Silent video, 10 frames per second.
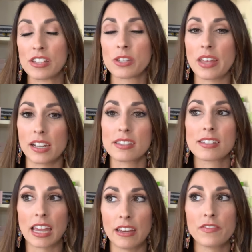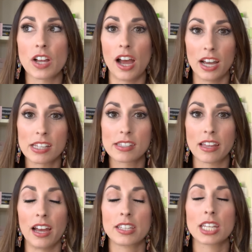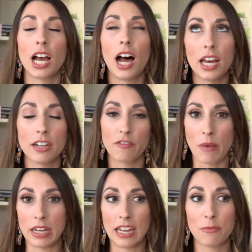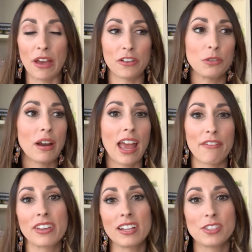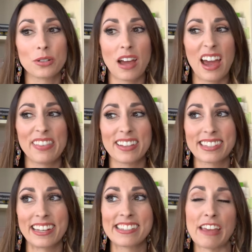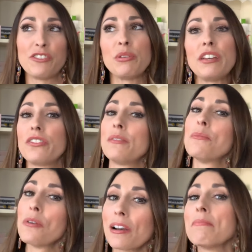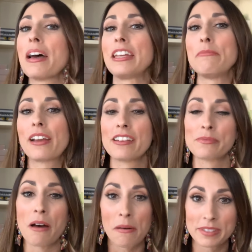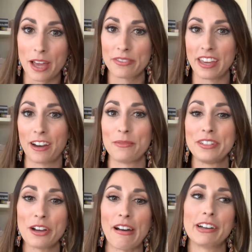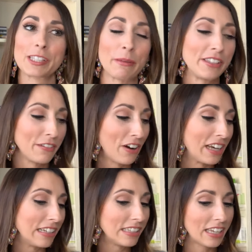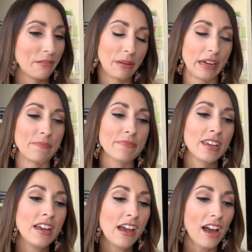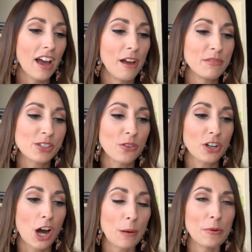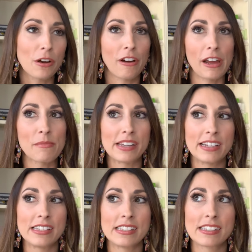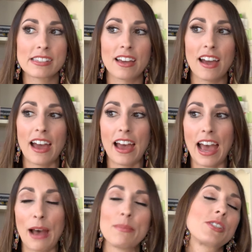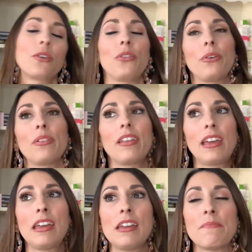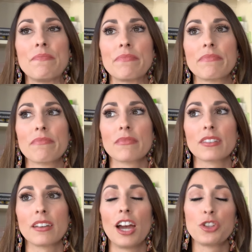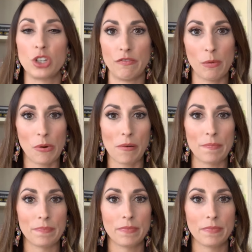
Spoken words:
So that has saved us a ton of money. And whether you want to have kids or not, that's going to save you even more money, because moms out there, we know how expensive our kids can be. So the car program is absolutely achievable.